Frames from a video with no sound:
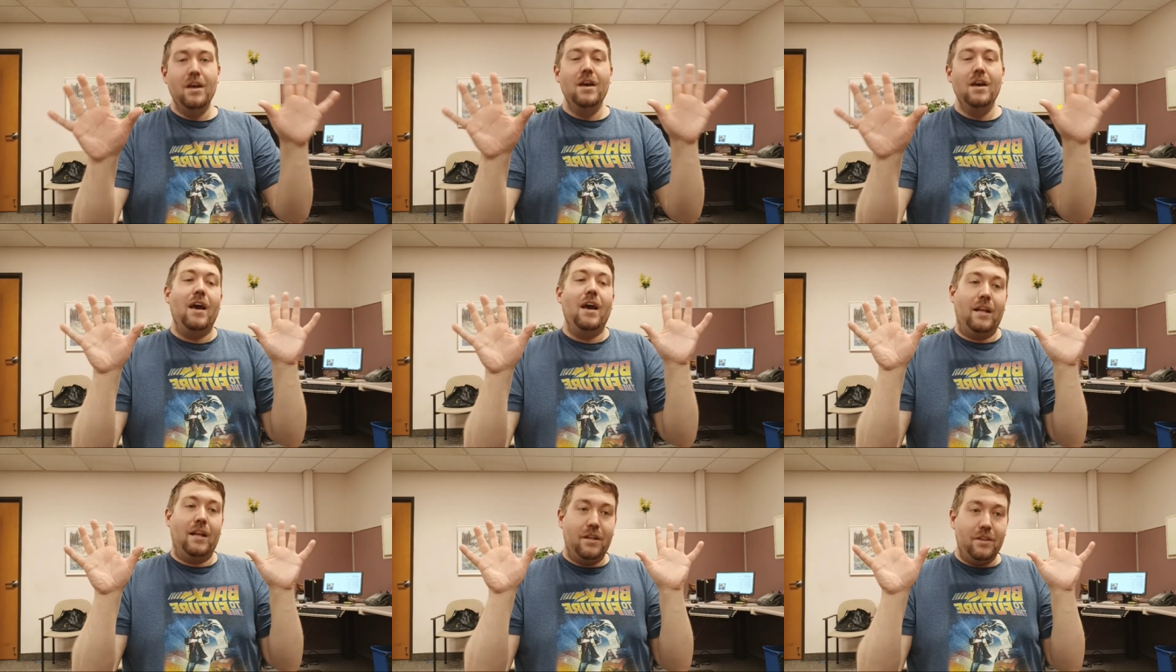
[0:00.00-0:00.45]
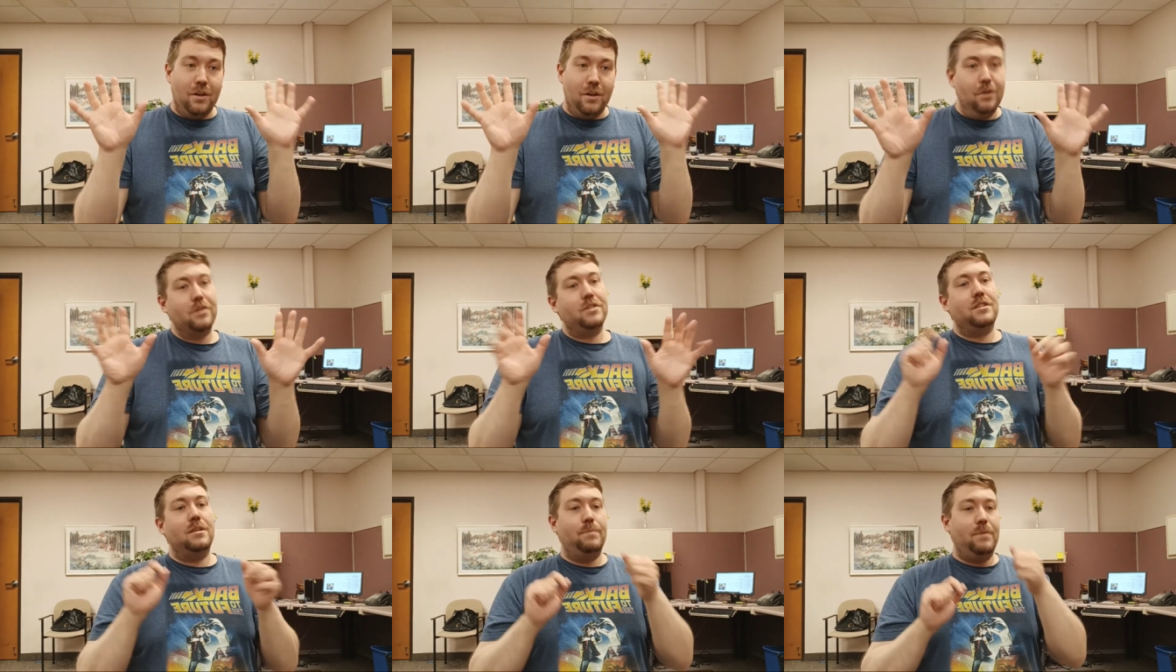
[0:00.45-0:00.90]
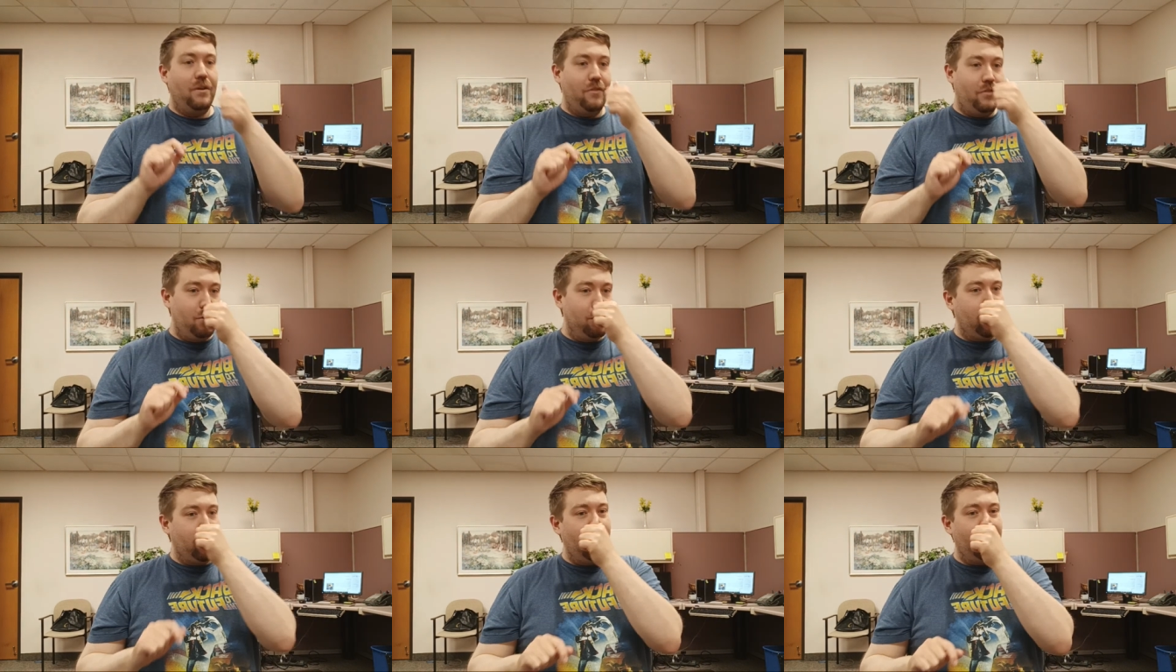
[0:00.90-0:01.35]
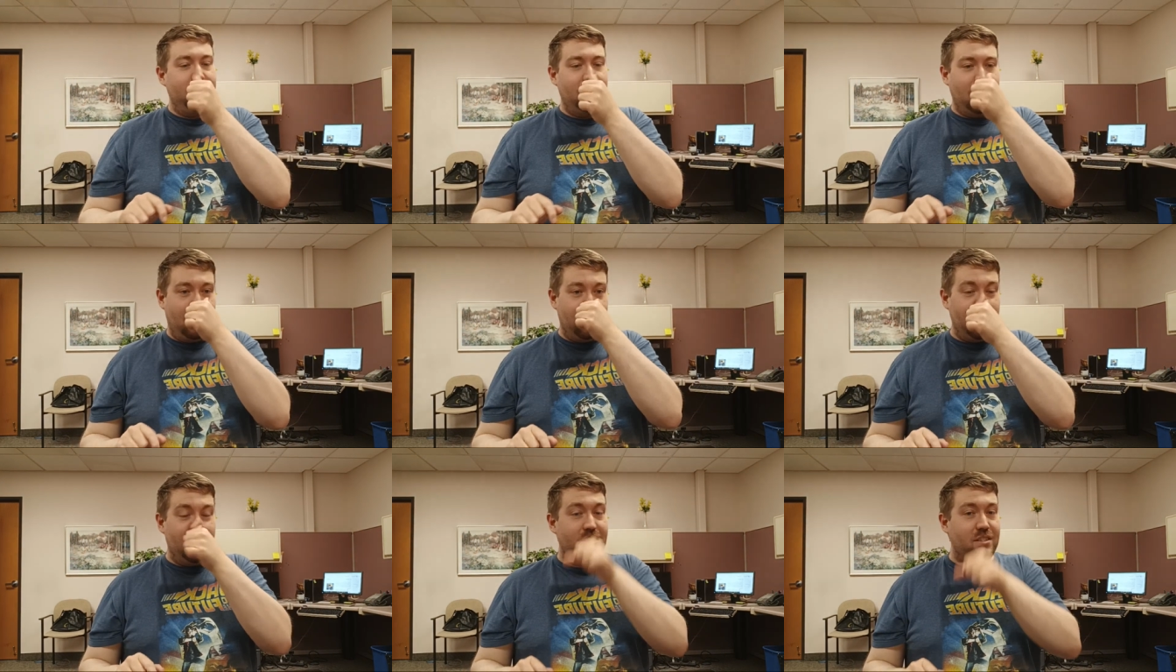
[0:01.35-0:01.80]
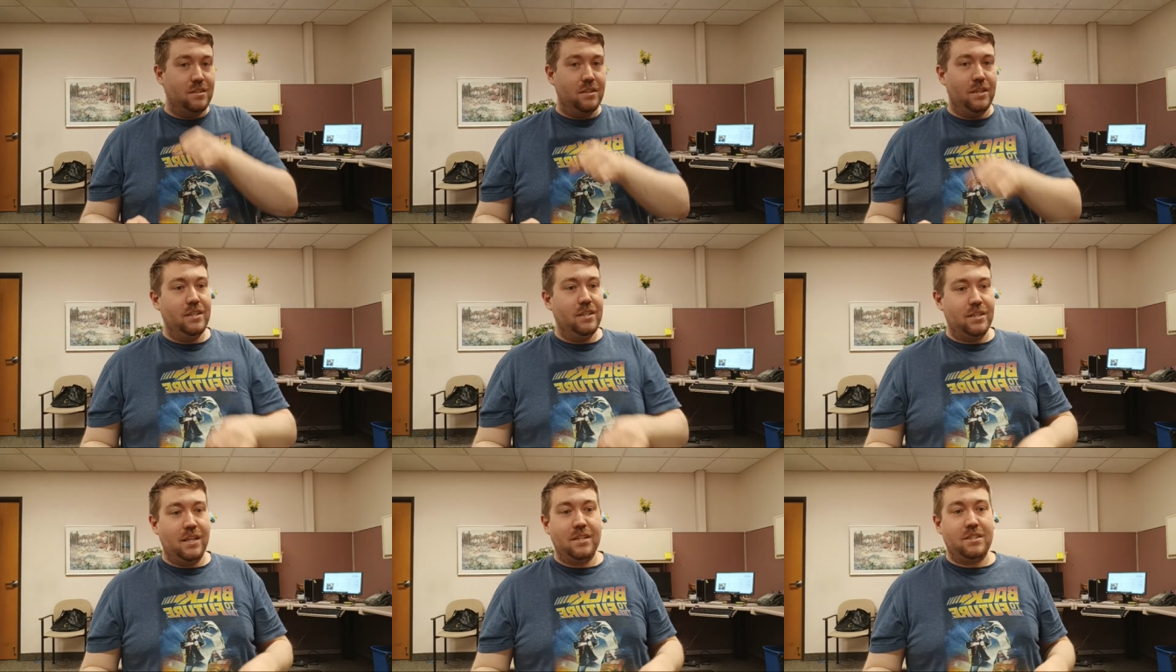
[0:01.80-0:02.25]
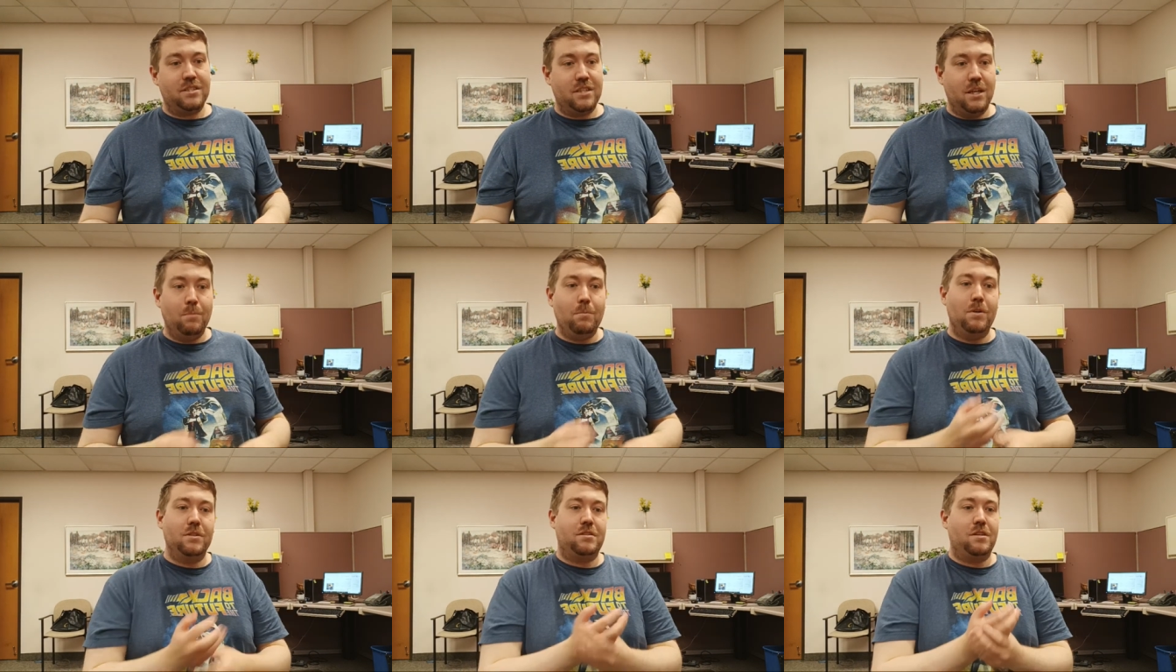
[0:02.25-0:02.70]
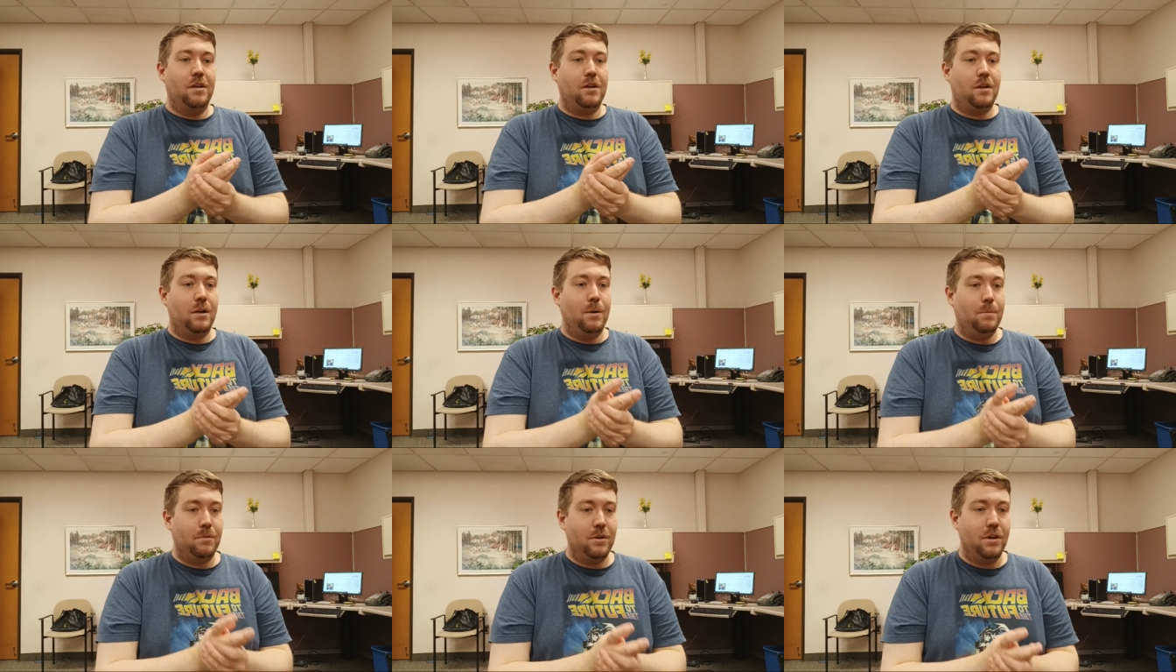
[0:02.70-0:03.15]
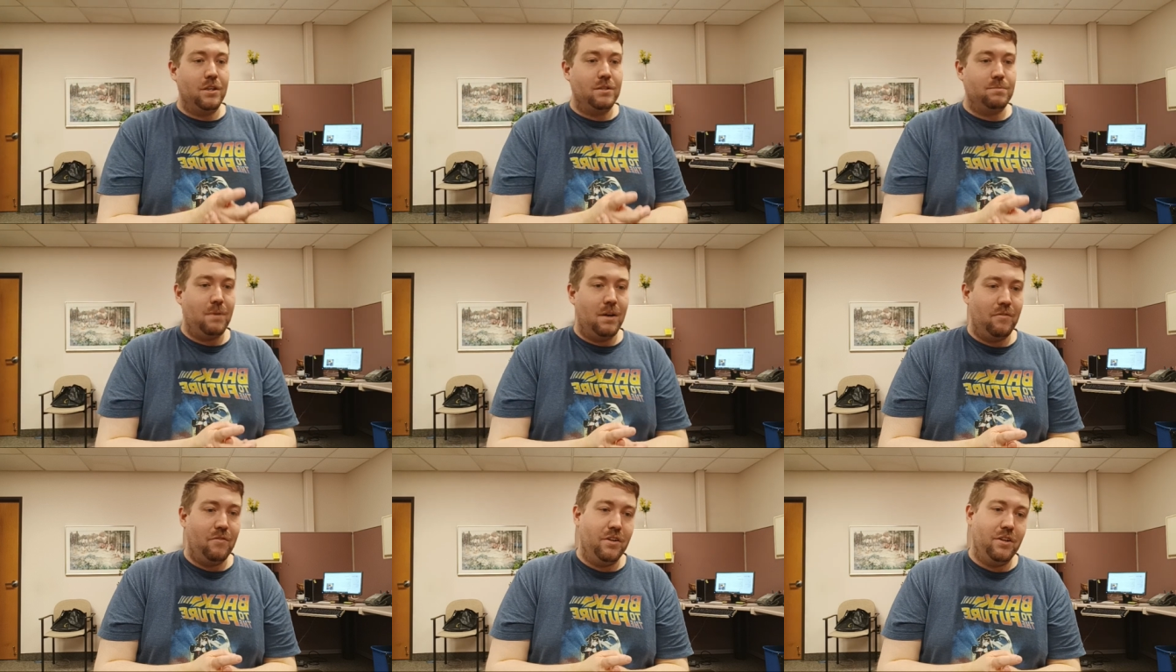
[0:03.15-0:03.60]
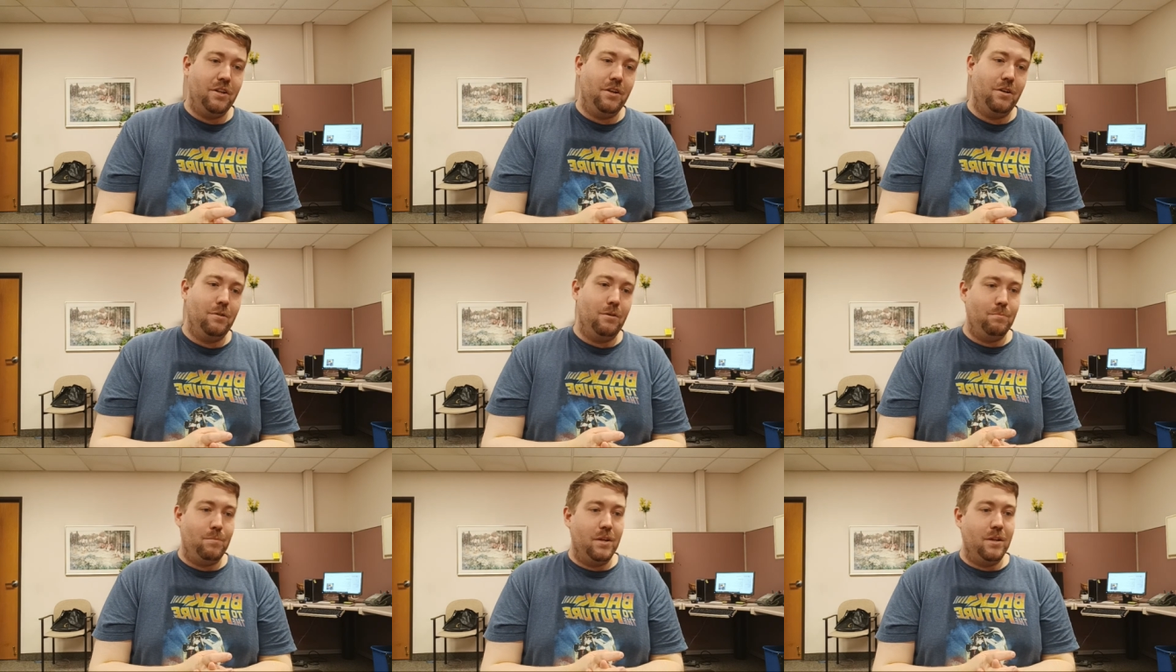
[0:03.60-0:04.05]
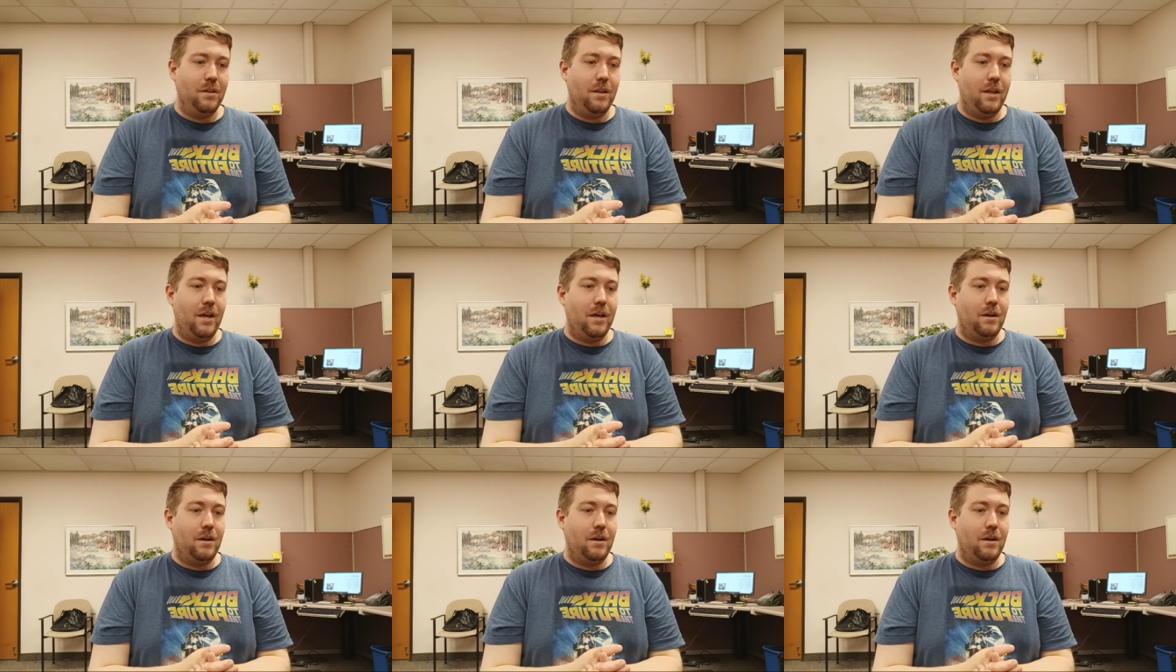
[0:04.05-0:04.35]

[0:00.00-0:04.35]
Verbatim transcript: And I know there's going to be a few games on this list that someone's going to come across my video and be like,